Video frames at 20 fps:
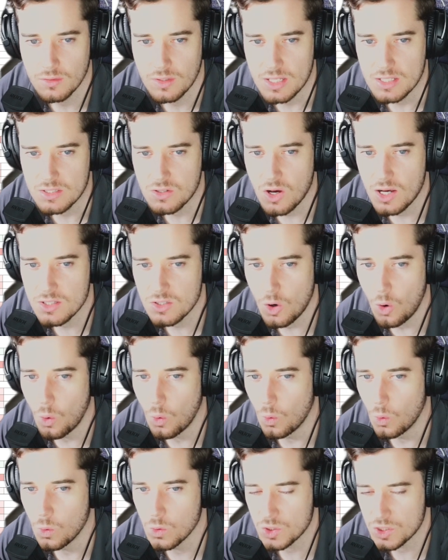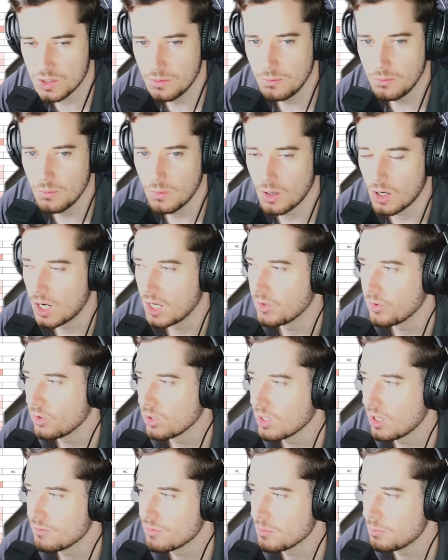These guys are awesome. I
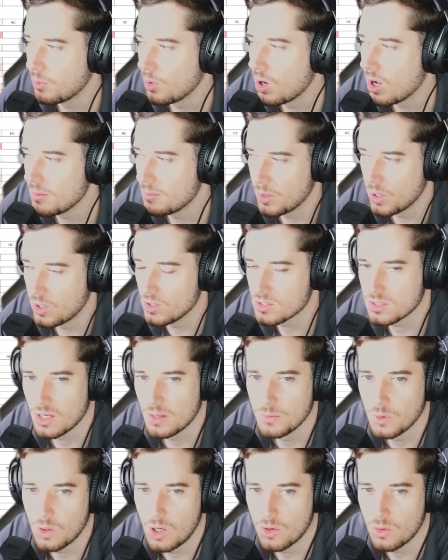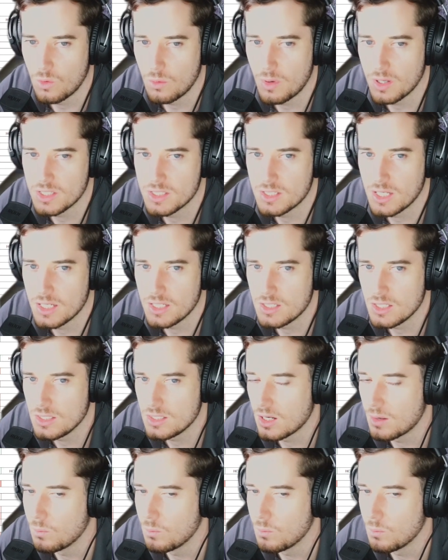don't love the buy personally. I don't want my CT